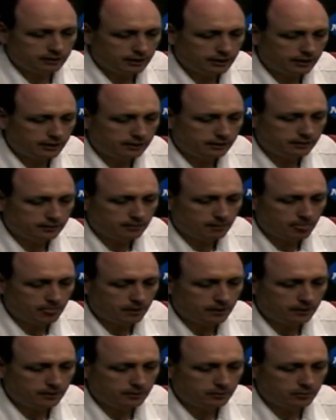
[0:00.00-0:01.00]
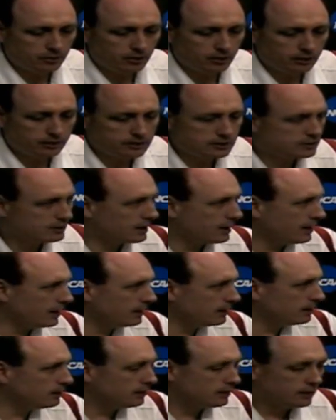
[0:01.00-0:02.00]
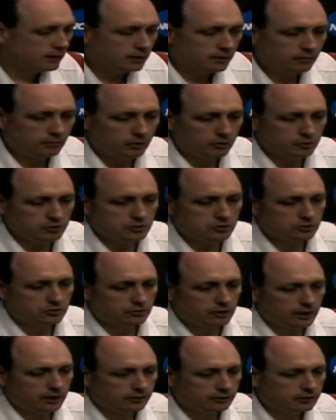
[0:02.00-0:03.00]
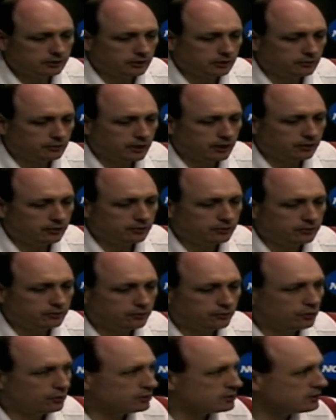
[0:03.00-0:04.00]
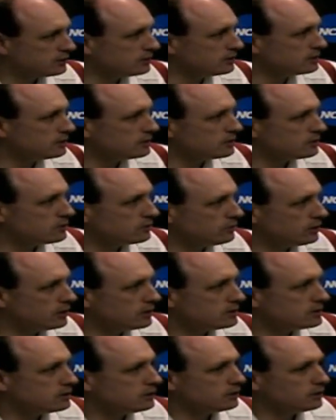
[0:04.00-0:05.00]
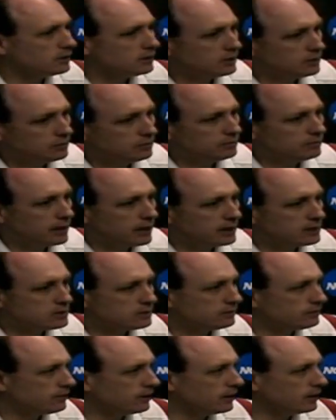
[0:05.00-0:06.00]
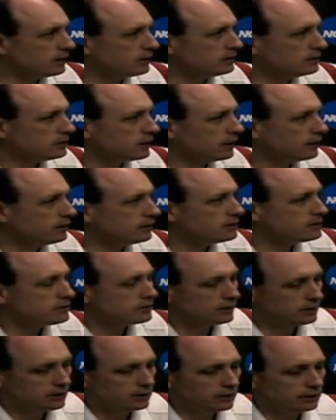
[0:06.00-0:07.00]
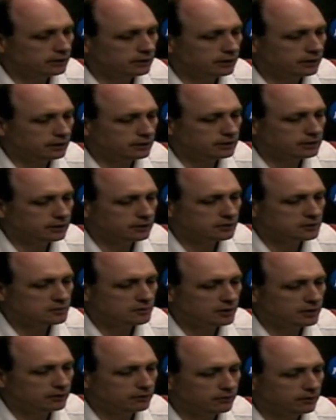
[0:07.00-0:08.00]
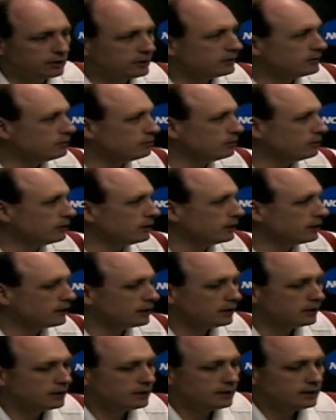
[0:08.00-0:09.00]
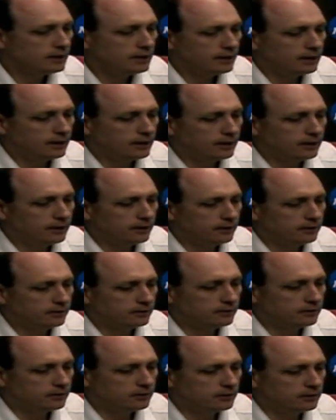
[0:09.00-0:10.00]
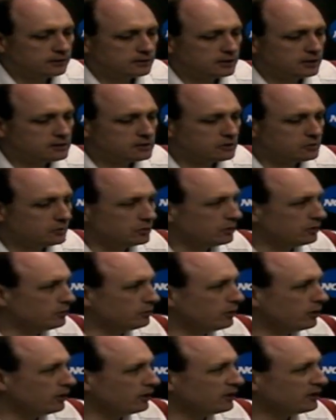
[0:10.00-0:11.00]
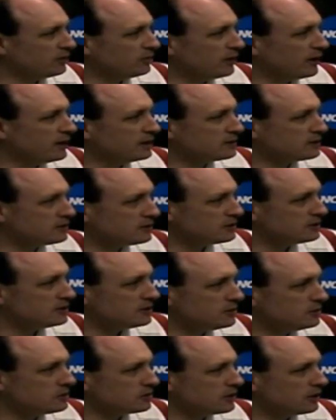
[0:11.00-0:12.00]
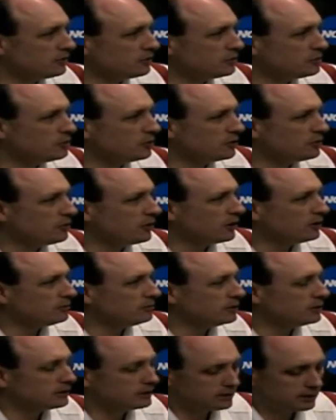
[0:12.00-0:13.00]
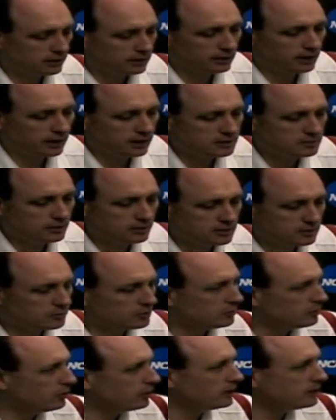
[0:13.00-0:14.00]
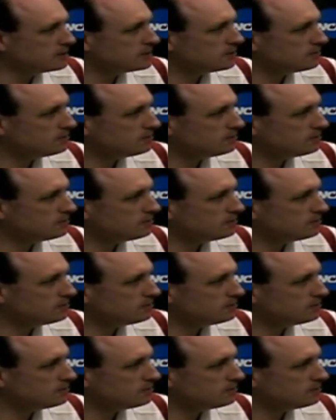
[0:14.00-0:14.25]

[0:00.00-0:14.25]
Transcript: had the ball inside, but was surrounded, and rather than forcing the situation, he managed to find Terrence, and then Terrence made a very good play, and essentially willed the ball into the basket because he was covered pretty well. But the guys made some good plays.